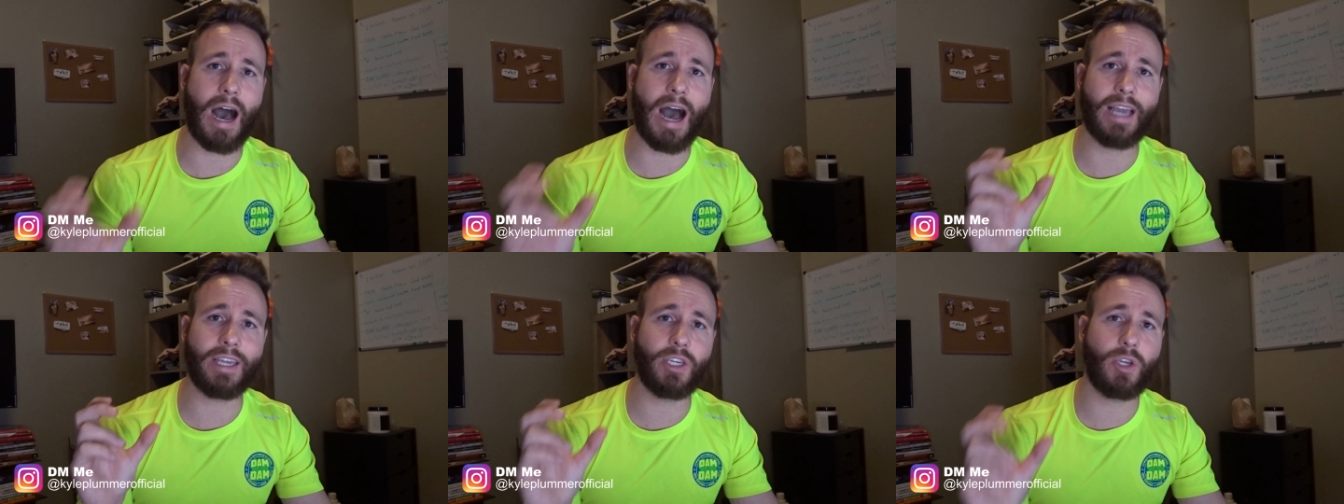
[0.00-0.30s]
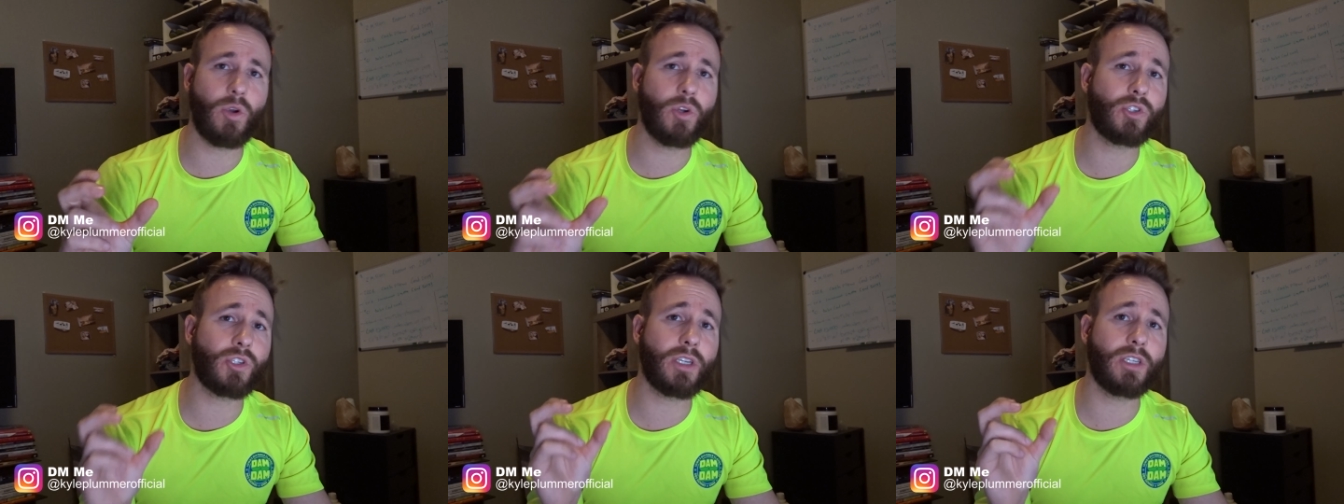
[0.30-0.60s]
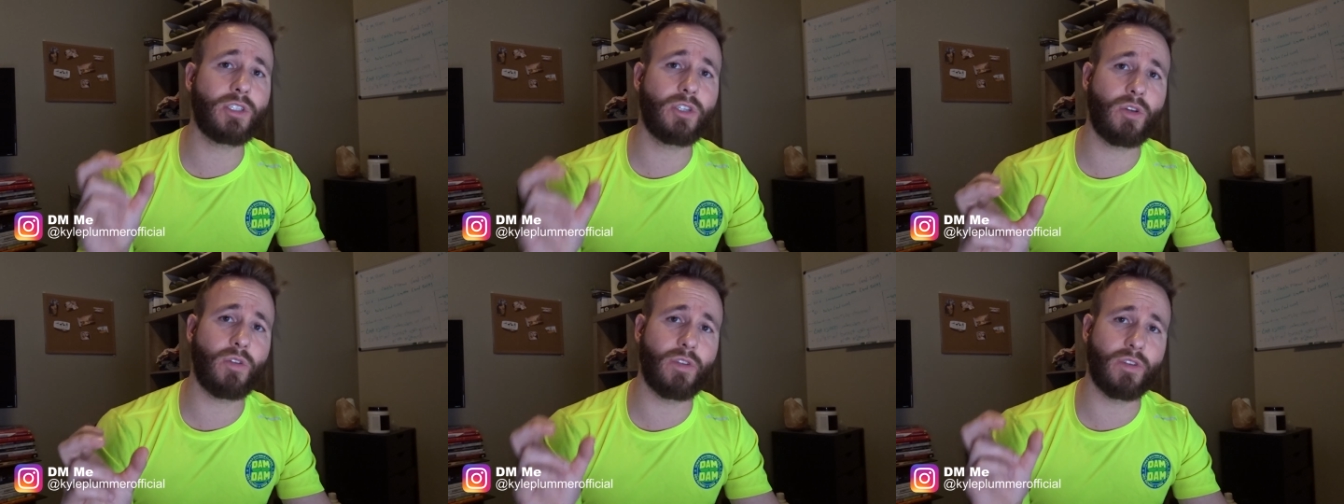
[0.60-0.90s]
I
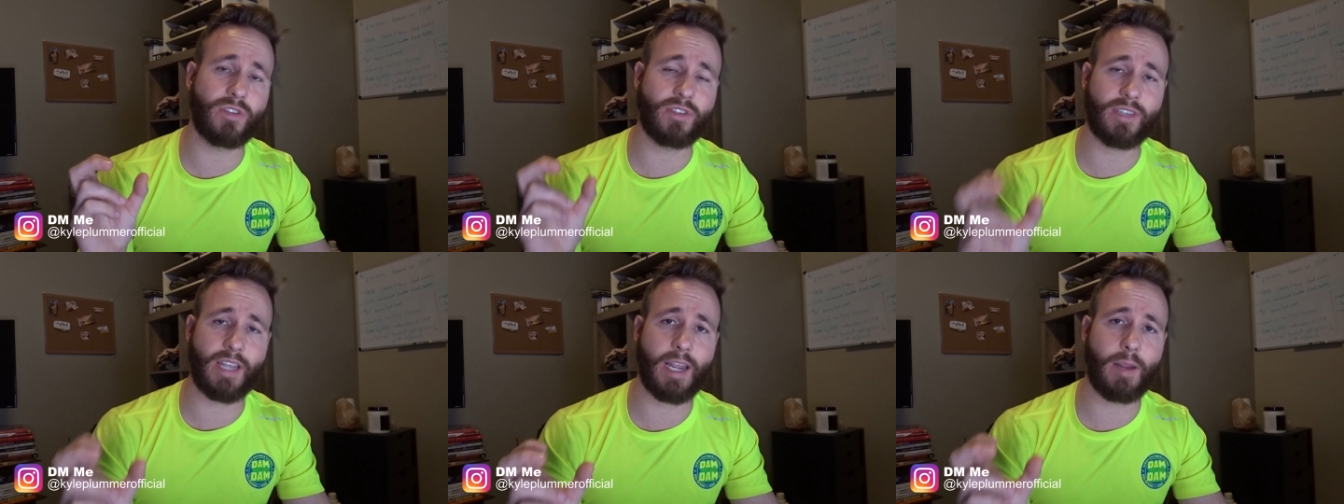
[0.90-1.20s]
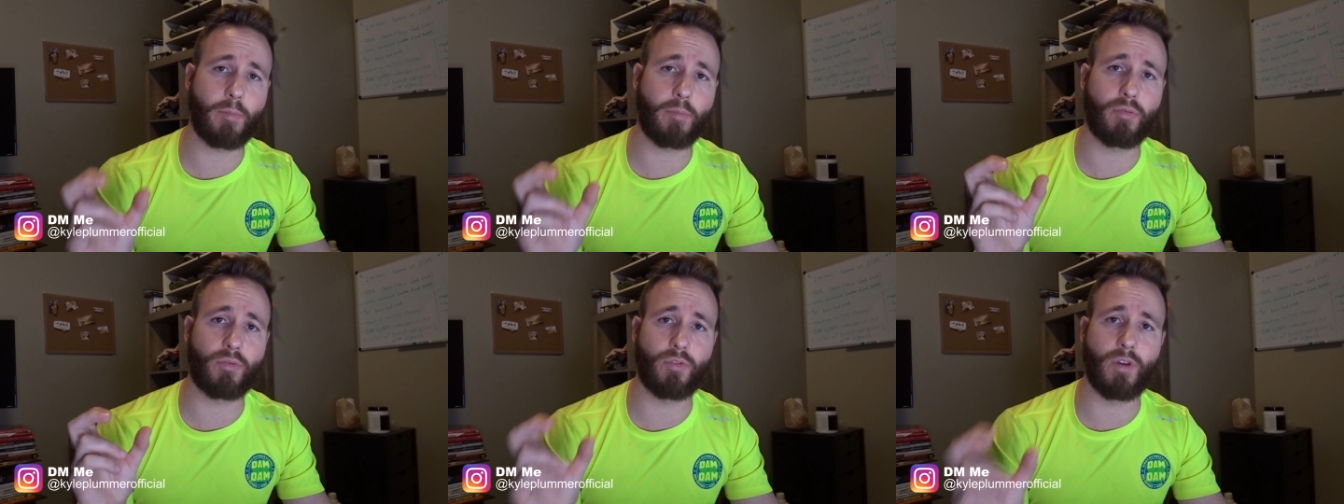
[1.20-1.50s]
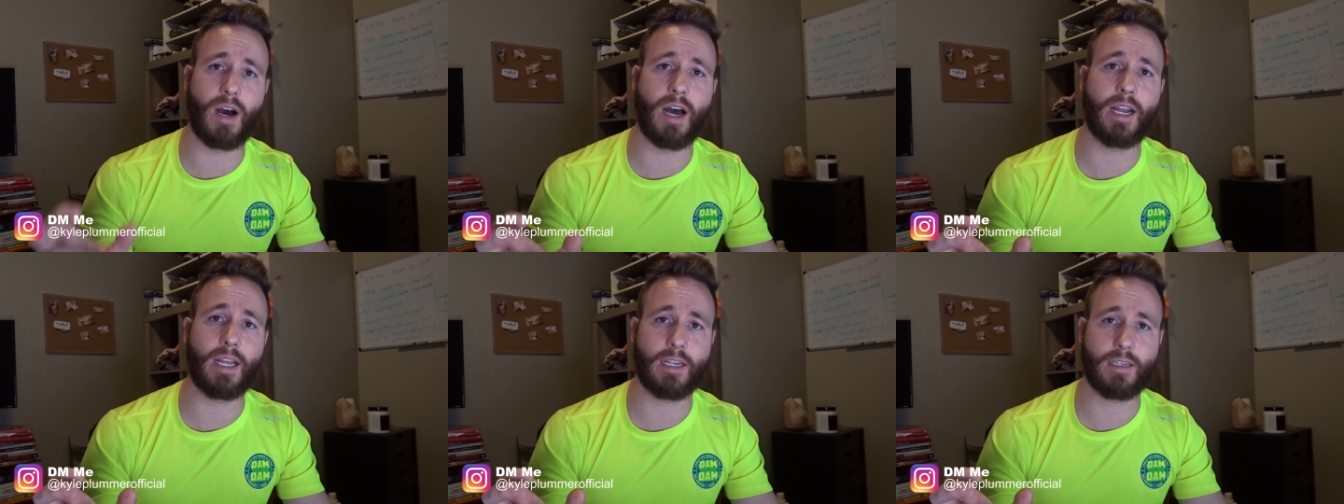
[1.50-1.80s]
usually do the same
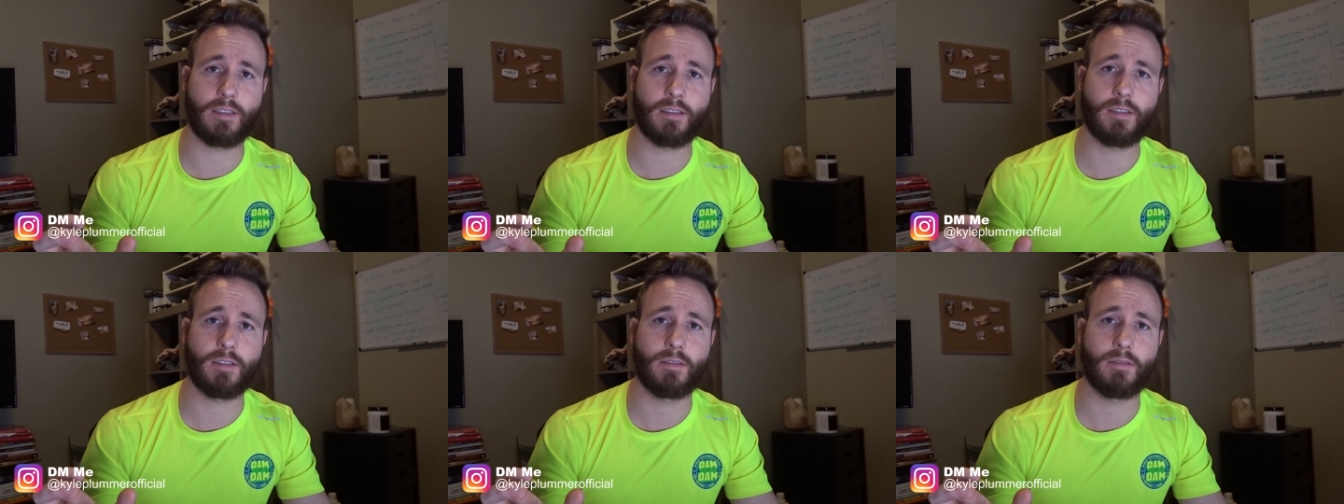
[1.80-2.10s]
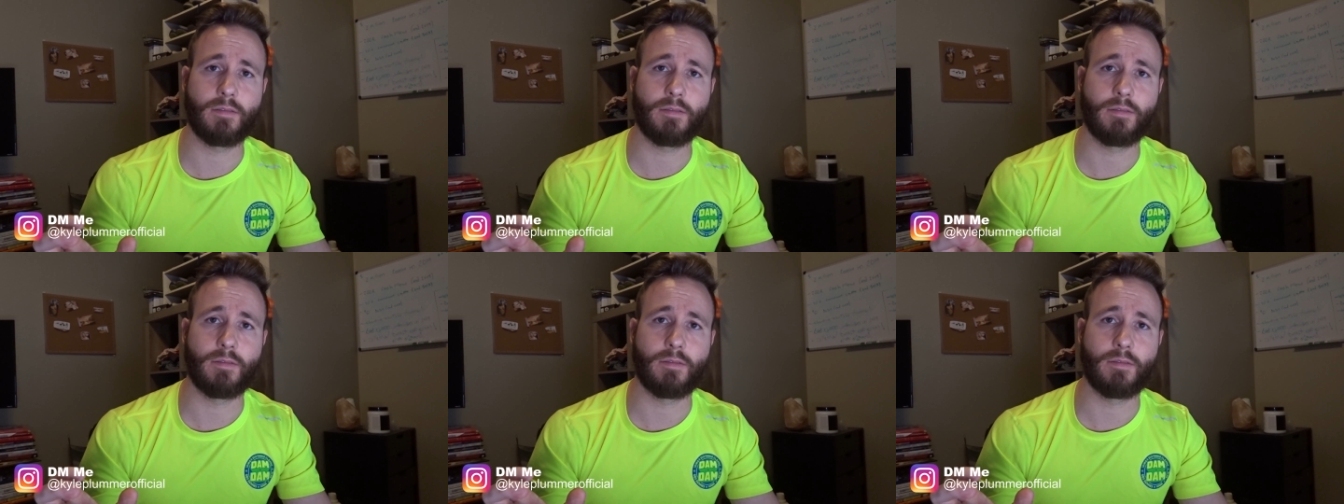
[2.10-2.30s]
product,